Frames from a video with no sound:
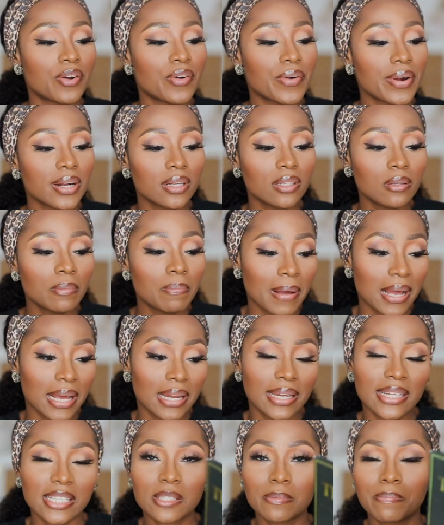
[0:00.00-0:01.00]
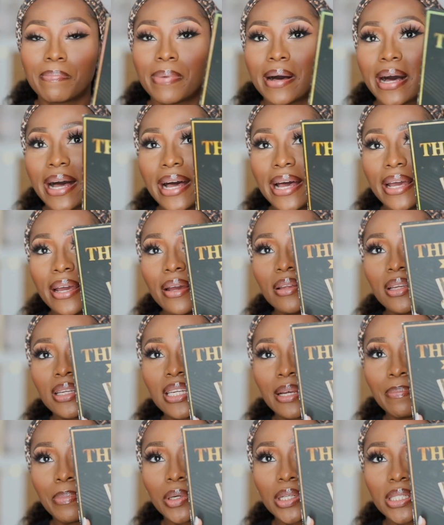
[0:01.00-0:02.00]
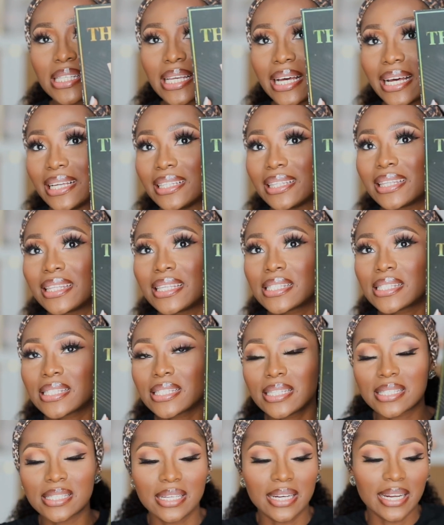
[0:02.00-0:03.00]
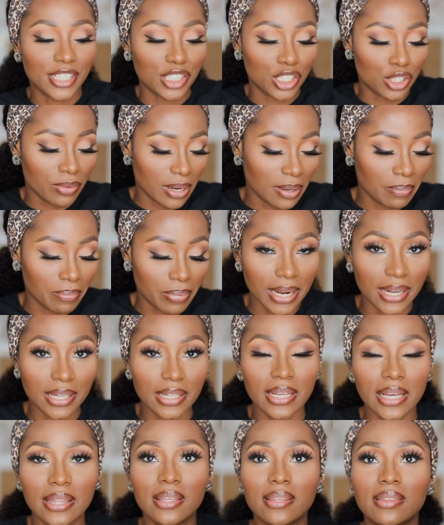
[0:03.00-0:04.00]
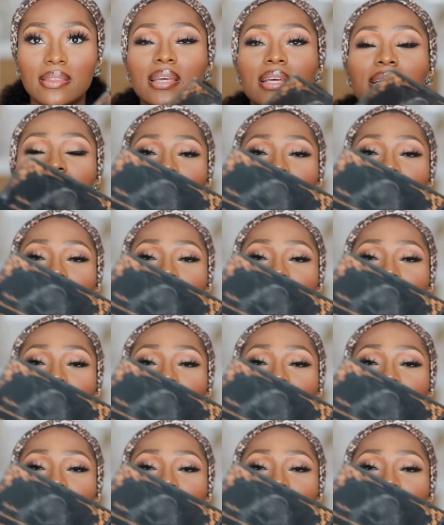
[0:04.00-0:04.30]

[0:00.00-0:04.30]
Grail Palette by Dabota. This is a Nigerian brand. And the thing